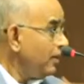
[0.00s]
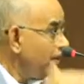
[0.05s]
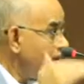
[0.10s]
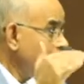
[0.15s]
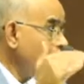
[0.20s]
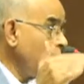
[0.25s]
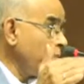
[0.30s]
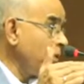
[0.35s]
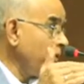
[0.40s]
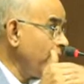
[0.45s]

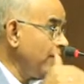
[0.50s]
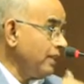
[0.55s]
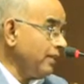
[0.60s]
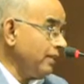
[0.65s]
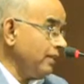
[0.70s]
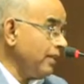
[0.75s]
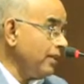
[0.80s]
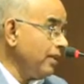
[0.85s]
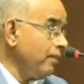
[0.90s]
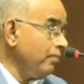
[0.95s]
Law provides
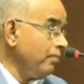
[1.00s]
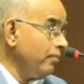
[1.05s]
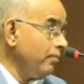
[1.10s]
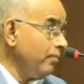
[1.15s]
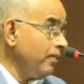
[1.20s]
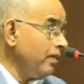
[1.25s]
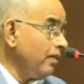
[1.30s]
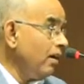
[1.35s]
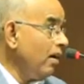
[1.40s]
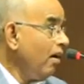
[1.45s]
for them.
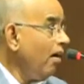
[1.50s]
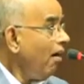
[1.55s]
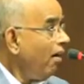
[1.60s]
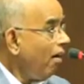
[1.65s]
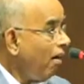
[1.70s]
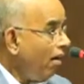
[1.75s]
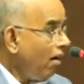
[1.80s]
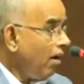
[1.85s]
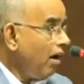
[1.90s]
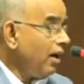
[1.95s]

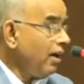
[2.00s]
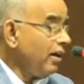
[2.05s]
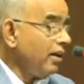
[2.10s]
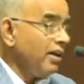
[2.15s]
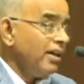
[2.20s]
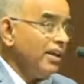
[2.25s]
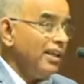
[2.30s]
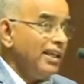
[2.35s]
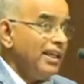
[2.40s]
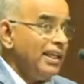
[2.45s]
Or
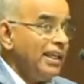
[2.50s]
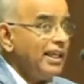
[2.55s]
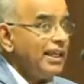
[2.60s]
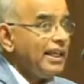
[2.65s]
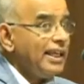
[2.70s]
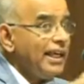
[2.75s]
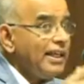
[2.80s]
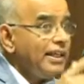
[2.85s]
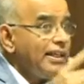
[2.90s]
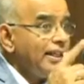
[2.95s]
he
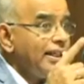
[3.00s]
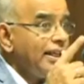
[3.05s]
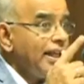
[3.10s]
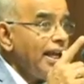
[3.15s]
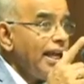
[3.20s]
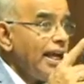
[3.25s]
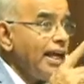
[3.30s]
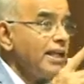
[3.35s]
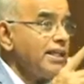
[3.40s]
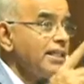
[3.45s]
can
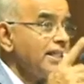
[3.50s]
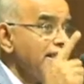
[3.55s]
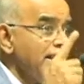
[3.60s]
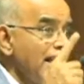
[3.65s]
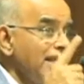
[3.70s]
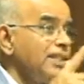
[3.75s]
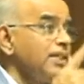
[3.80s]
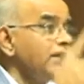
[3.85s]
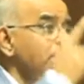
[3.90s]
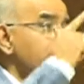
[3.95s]
take
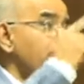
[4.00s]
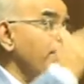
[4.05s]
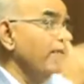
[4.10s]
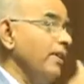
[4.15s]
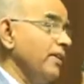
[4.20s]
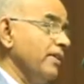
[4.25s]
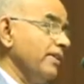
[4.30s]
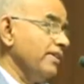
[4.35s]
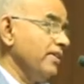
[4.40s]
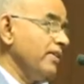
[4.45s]
such
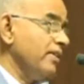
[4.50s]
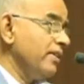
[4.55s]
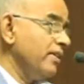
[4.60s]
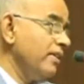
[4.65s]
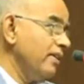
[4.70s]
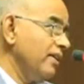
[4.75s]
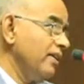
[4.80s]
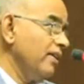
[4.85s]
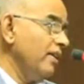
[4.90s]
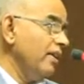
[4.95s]
defense
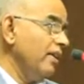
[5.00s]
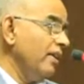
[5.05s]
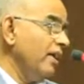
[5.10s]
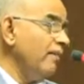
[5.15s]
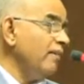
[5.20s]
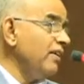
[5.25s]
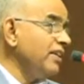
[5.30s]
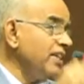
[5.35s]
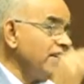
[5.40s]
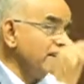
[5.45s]

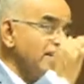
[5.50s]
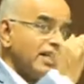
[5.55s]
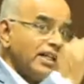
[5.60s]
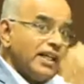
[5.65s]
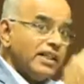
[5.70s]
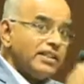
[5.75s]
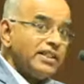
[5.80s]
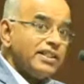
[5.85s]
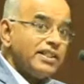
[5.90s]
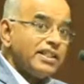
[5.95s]
which is
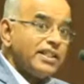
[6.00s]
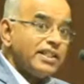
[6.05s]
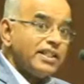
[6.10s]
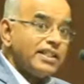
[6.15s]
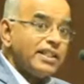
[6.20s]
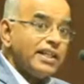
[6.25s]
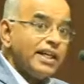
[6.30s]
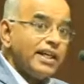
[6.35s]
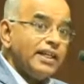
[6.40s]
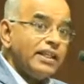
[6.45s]

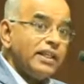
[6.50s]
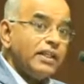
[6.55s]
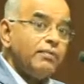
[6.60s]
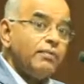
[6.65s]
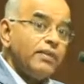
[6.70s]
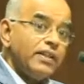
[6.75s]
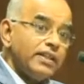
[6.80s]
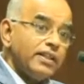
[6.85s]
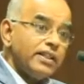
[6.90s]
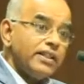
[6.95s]
consistent
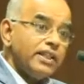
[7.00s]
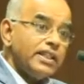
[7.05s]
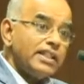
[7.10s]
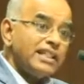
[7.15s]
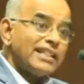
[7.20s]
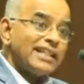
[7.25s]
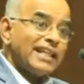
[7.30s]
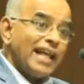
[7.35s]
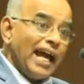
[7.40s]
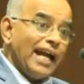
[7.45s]
with
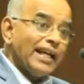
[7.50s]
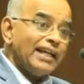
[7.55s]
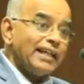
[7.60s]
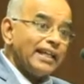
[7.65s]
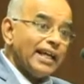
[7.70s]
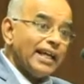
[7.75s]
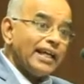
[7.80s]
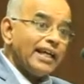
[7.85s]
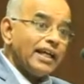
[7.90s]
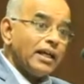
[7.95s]
the stand
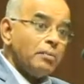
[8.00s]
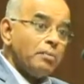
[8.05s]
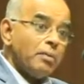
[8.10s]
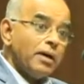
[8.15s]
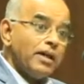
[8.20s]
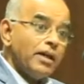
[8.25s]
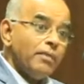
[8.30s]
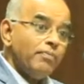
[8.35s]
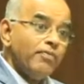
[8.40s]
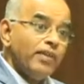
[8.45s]
taken by
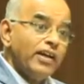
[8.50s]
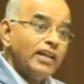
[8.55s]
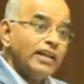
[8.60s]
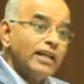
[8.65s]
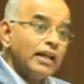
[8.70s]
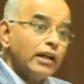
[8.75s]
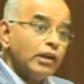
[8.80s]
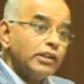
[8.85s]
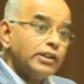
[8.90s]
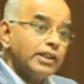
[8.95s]
him while
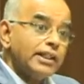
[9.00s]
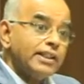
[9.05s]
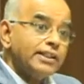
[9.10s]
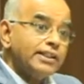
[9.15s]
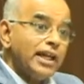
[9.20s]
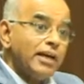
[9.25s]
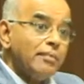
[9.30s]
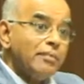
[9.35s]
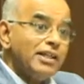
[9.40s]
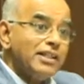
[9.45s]

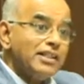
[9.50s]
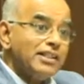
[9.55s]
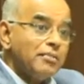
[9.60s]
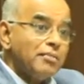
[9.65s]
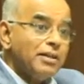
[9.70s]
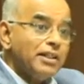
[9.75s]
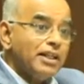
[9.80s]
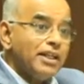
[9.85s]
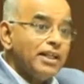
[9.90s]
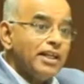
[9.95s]
cross-examining the
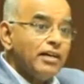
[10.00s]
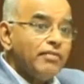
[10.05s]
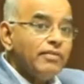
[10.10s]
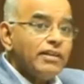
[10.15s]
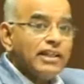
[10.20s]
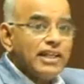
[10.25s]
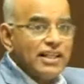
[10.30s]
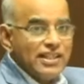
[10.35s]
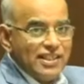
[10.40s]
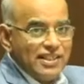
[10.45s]
material
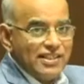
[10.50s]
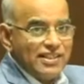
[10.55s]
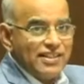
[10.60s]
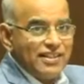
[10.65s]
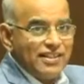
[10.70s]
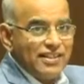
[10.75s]
witnesses.